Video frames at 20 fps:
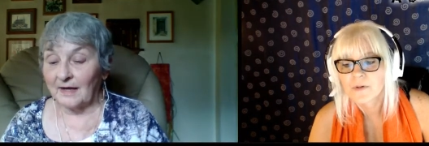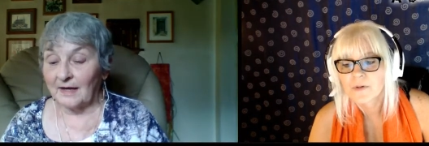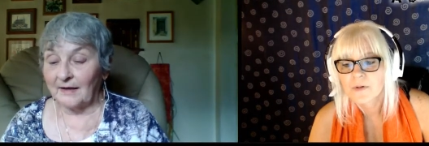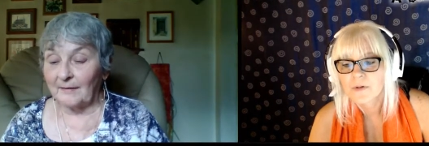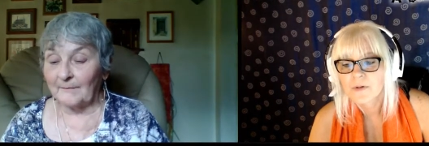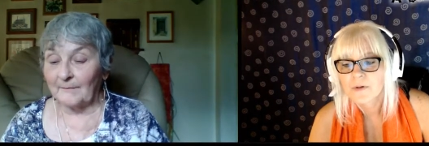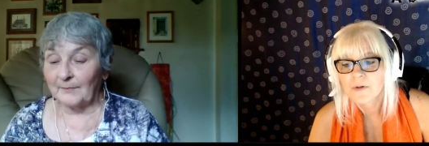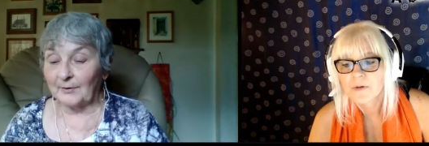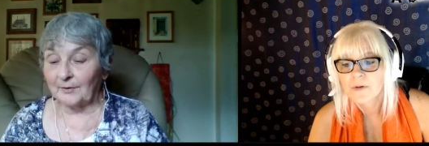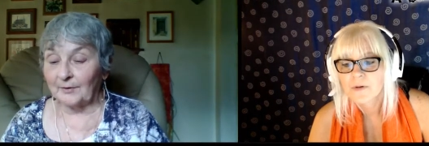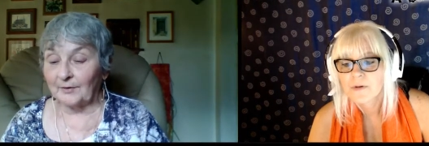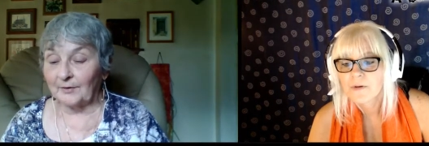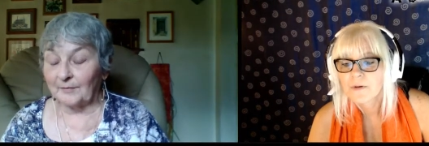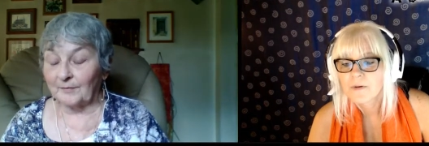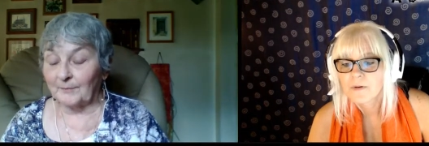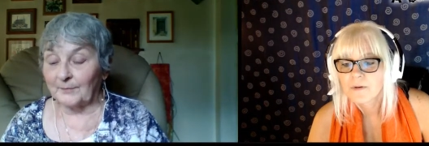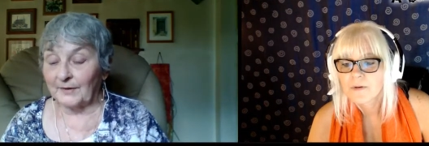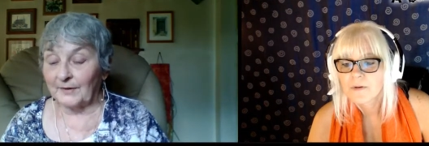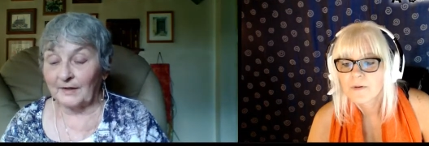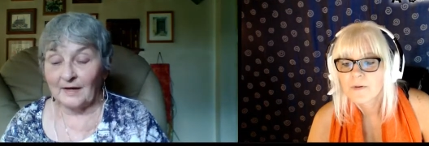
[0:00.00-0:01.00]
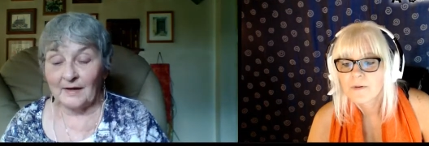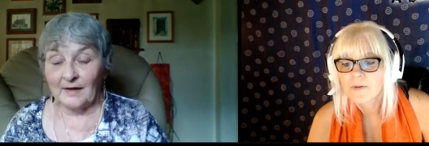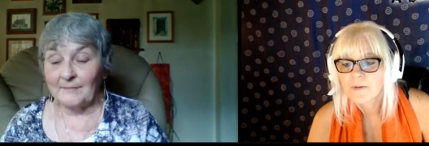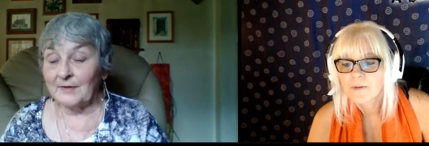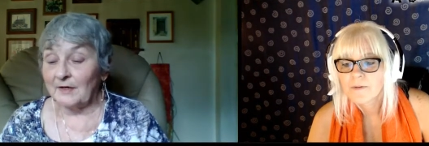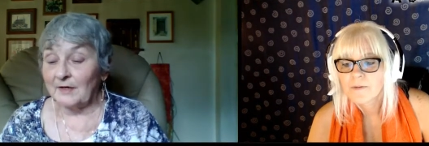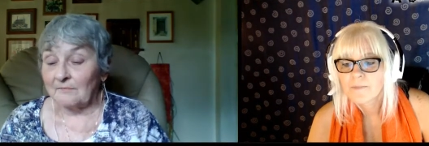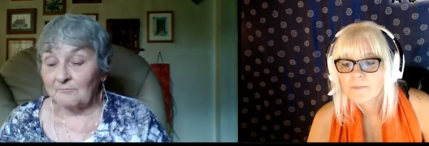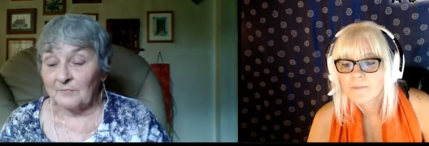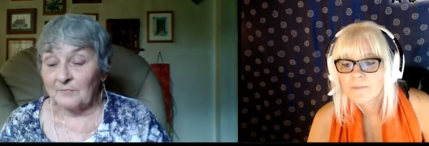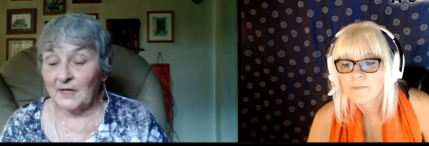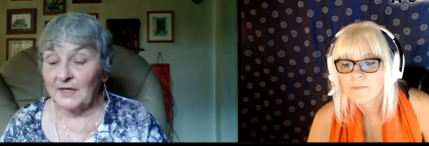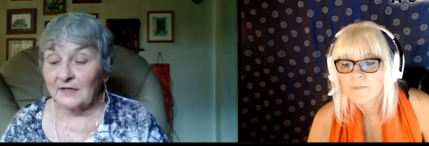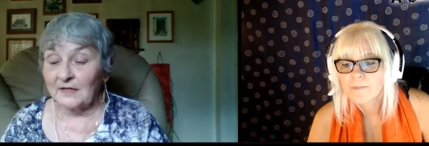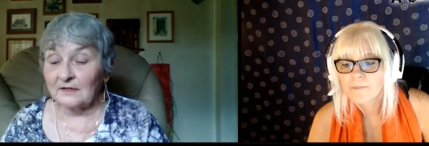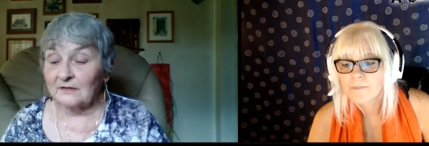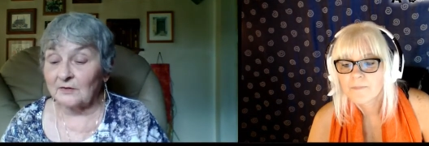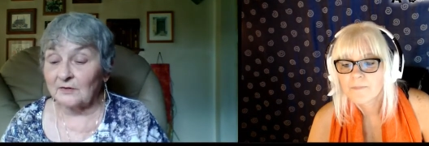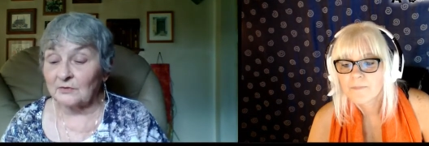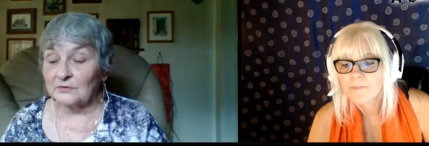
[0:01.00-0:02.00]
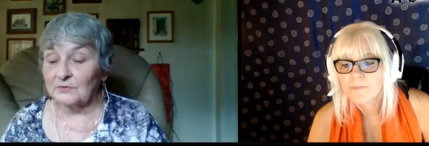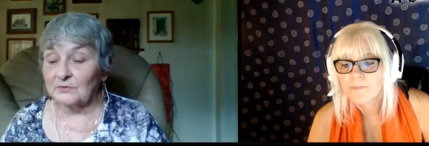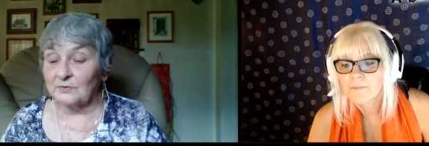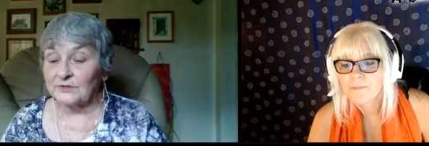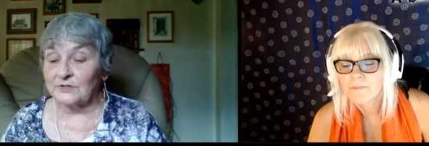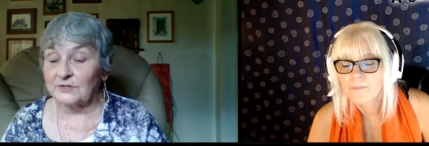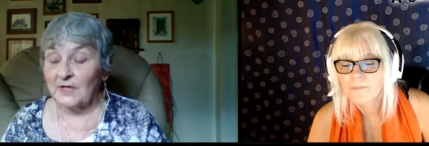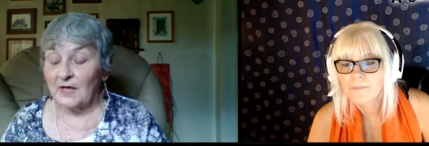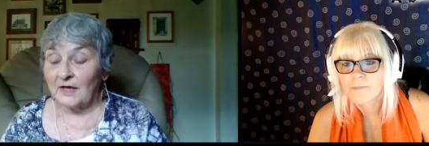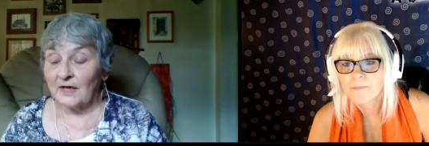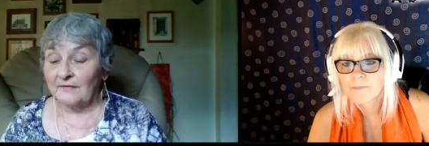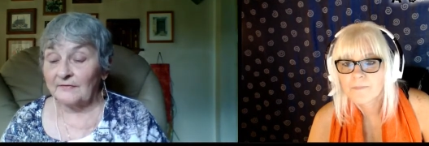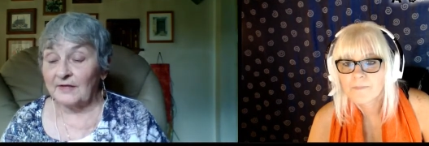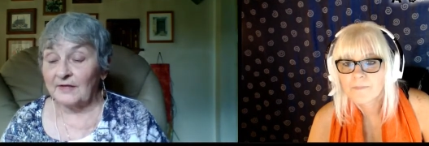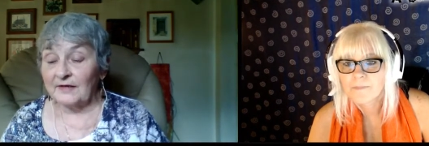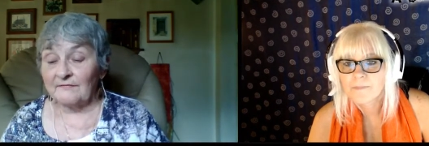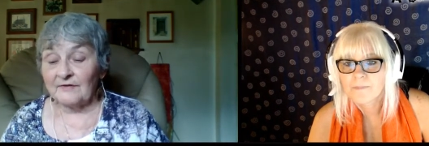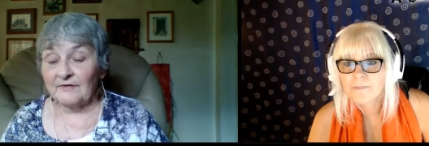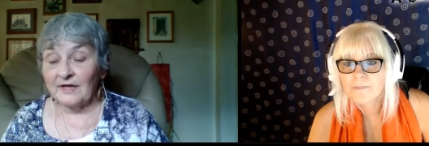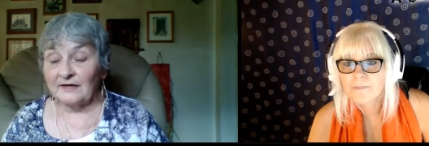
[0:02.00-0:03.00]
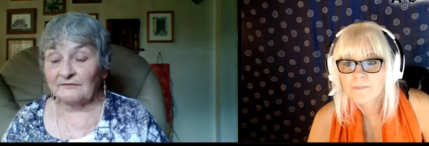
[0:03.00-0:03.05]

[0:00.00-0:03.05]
Speaker 1: hamburger. Ba- I mean, bacon goes with. They even